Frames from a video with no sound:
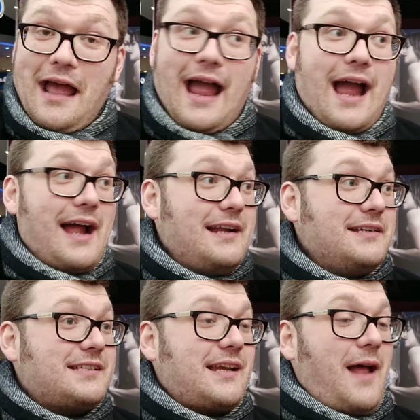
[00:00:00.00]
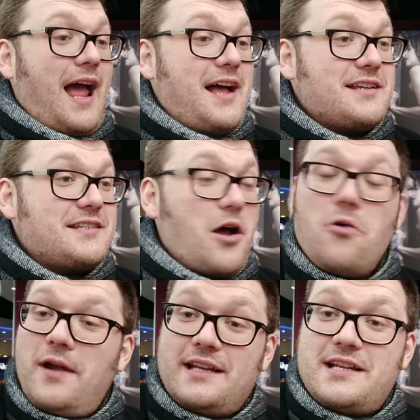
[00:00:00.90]
and has no
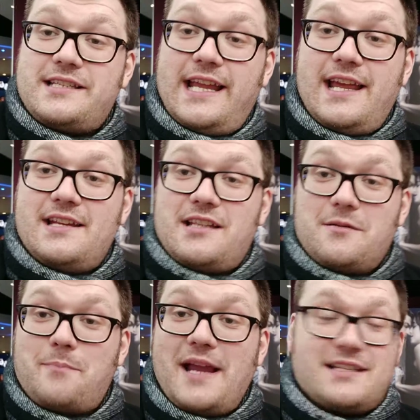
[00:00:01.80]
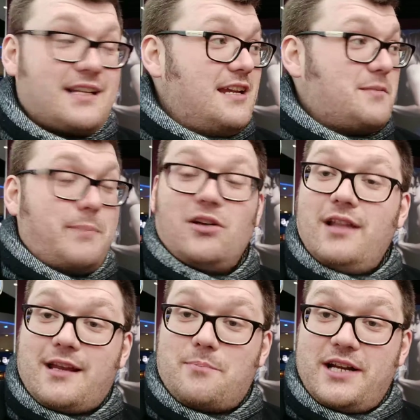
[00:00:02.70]
weaknesses and basically is built
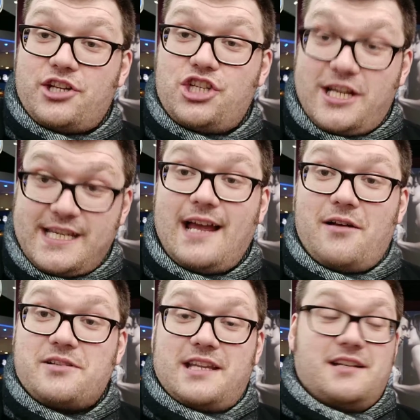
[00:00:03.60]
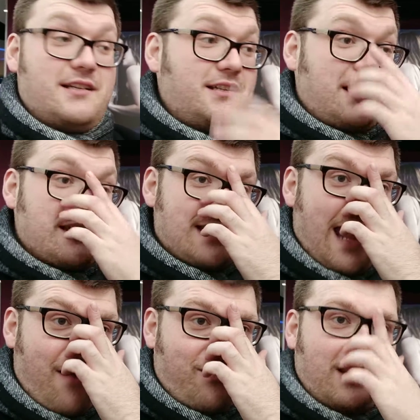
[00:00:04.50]
like a brick shithouse and does
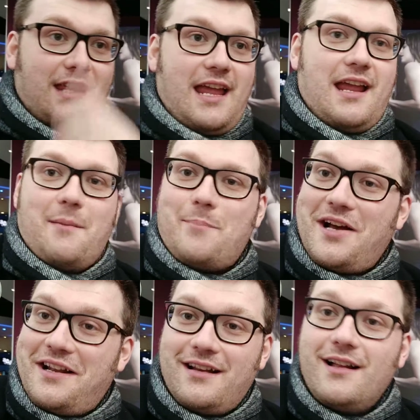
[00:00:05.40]
everything. But